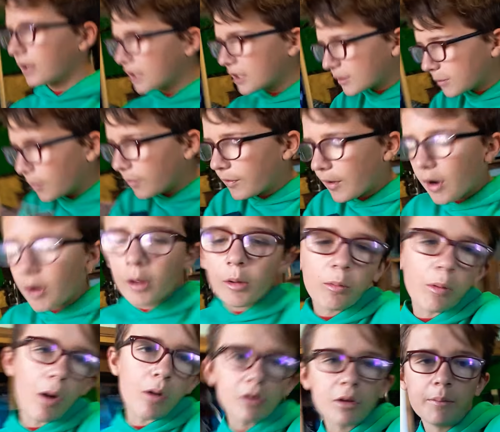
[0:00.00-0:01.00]
because we're very
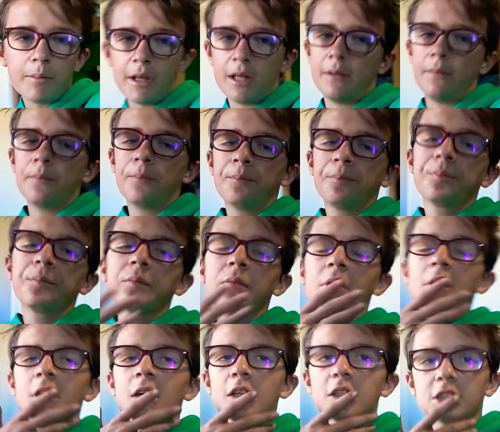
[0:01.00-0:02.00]
welcoming.
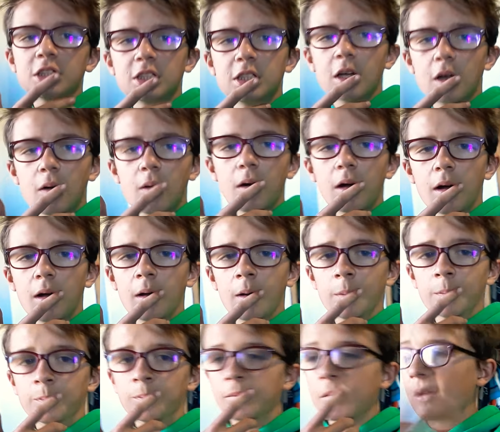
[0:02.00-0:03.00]
So
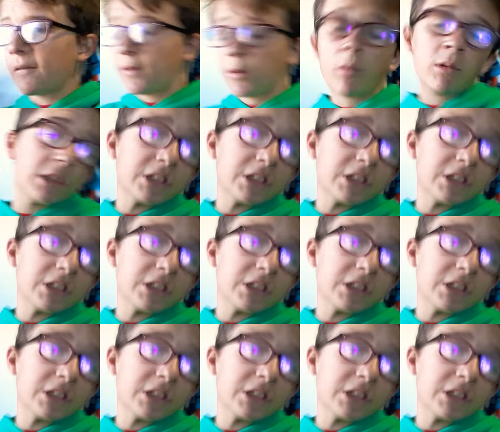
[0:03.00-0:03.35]
um, if you